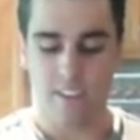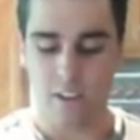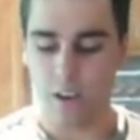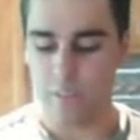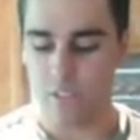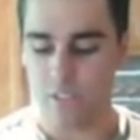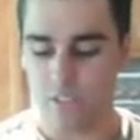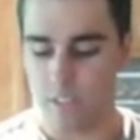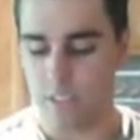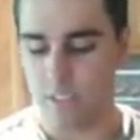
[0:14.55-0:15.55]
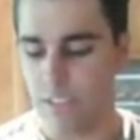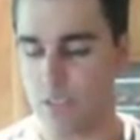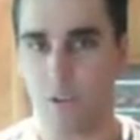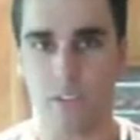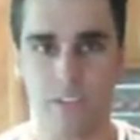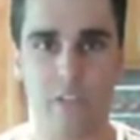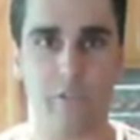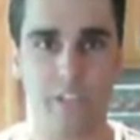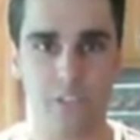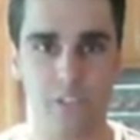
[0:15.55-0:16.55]
Hummus, these are all the
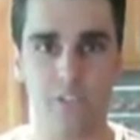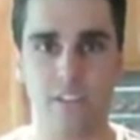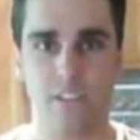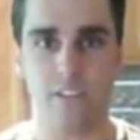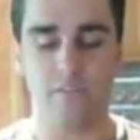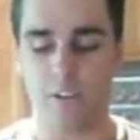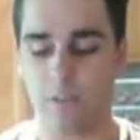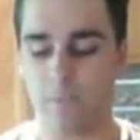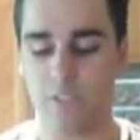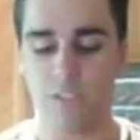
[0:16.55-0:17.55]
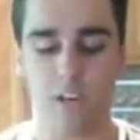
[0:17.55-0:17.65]
ingredients you're going to need for hummus.